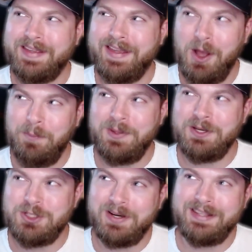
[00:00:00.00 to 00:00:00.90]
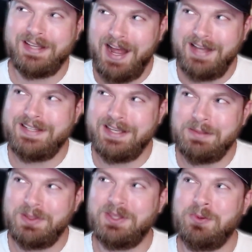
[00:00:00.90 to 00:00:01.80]
helping generate the
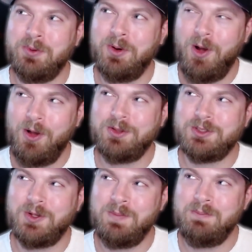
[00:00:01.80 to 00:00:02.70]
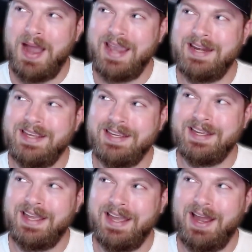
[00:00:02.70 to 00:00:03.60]
content, but then we're also mining